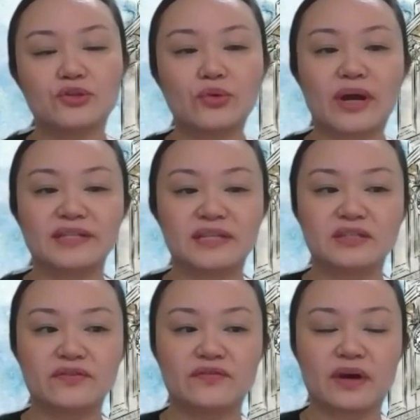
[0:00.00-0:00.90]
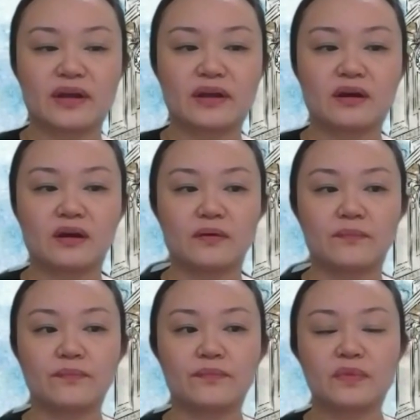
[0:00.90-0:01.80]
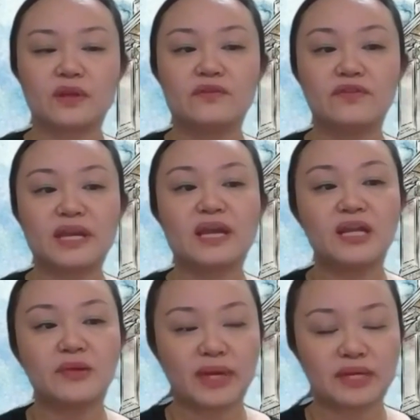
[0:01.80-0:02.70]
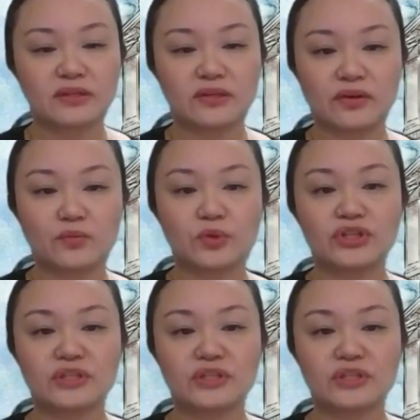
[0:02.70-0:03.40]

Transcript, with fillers: to identify Fecalibacterium,